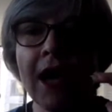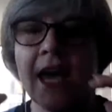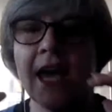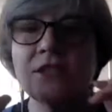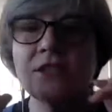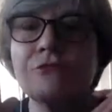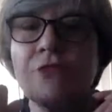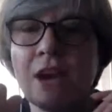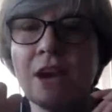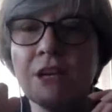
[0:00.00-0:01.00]
it's
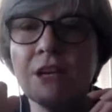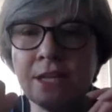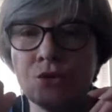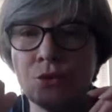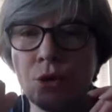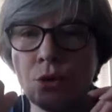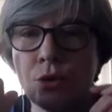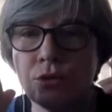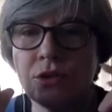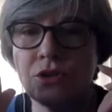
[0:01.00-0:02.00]
very
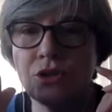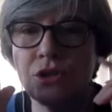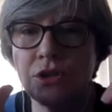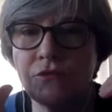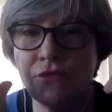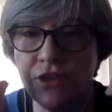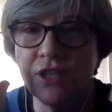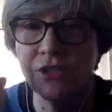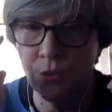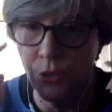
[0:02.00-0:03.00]
natural for
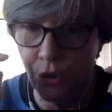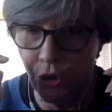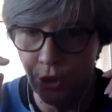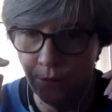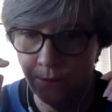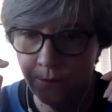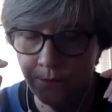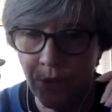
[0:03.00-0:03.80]
this to occur.